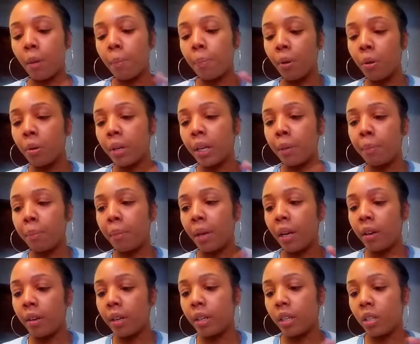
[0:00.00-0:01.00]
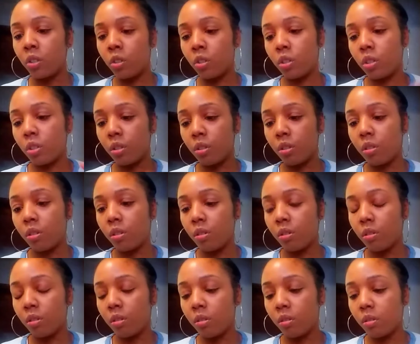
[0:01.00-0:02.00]
Somebody like doesn't want to
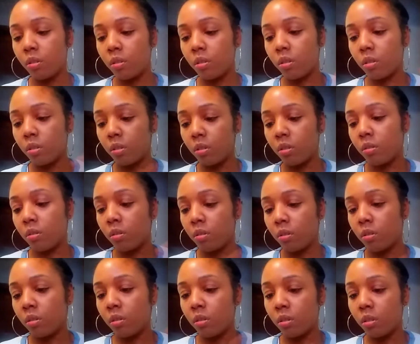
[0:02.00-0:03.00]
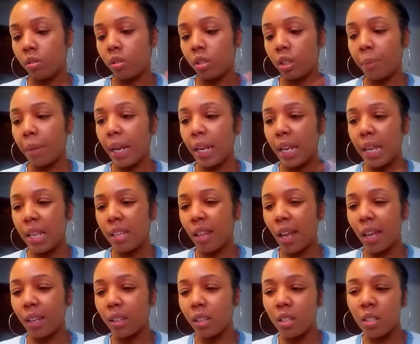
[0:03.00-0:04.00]
commit or
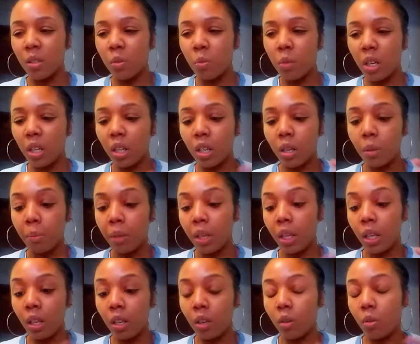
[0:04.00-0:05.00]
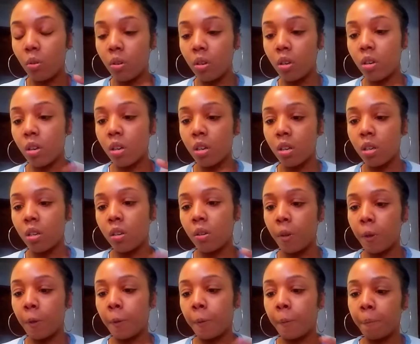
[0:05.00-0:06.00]
somebody's changing their belief systems
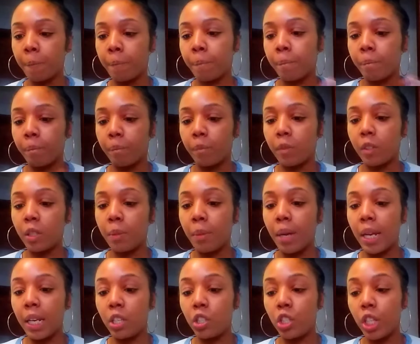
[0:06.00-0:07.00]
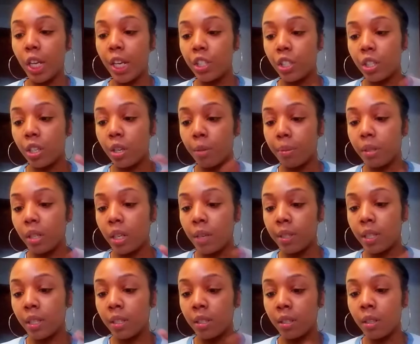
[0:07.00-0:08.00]
around a marriage or somebody was being
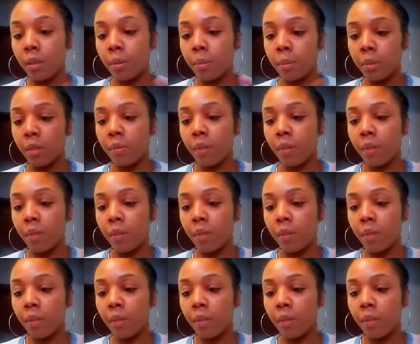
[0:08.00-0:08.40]
unconventional.